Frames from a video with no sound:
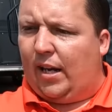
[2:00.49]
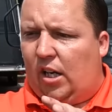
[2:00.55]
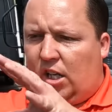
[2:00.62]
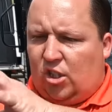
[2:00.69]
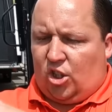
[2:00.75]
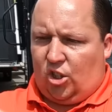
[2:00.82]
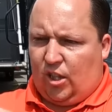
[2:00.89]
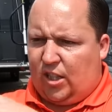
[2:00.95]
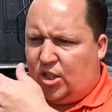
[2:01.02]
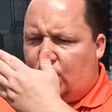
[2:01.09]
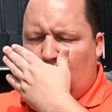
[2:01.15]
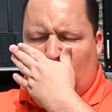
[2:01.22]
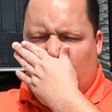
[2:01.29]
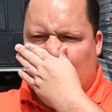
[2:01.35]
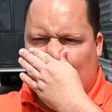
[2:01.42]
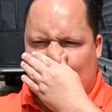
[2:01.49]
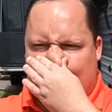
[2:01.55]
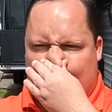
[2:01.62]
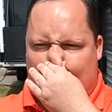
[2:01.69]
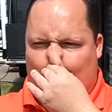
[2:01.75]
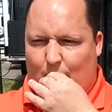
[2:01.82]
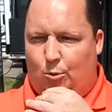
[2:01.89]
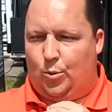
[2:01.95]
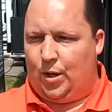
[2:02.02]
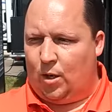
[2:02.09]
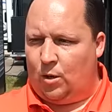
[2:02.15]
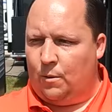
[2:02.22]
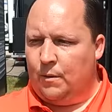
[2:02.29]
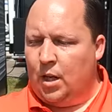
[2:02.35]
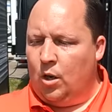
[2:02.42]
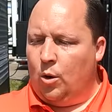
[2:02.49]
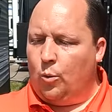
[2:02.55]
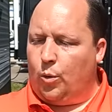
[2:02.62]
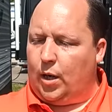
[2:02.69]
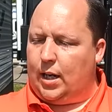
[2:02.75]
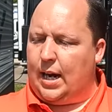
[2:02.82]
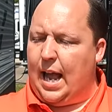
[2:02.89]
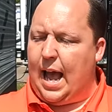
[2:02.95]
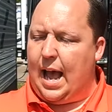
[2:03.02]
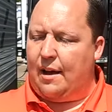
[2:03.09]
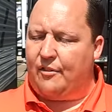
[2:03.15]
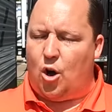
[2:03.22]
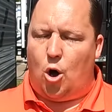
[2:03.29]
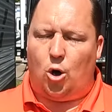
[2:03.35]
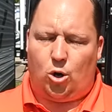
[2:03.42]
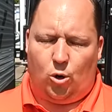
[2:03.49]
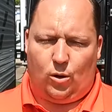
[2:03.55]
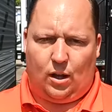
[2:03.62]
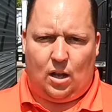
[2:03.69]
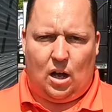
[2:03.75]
in a traditional Della Terra, Will, we're going to have auto